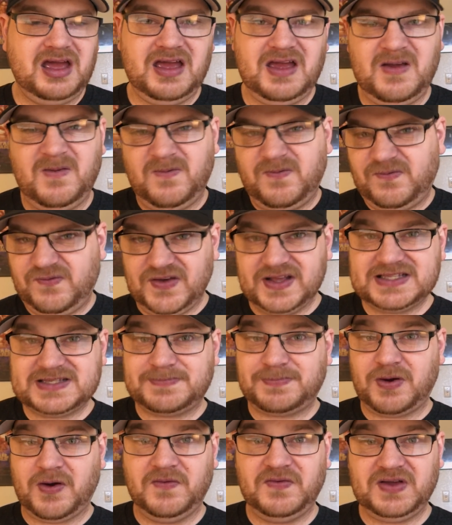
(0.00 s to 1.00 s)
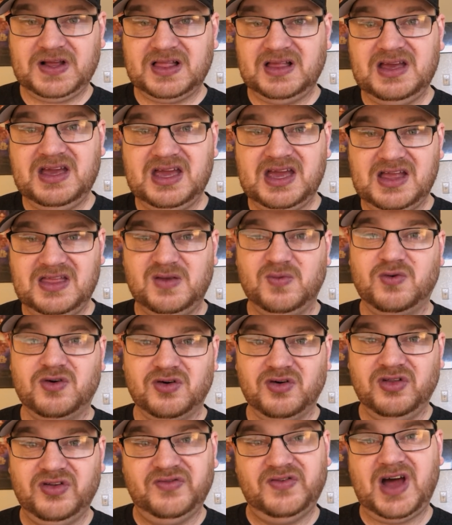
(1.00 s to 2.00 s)
it fits perfectly in the
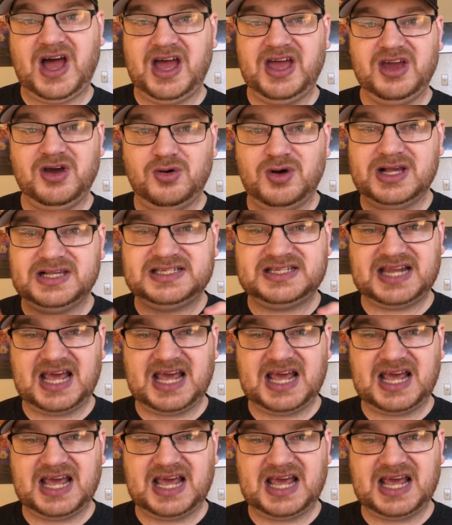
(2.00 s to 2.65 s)
world of iOS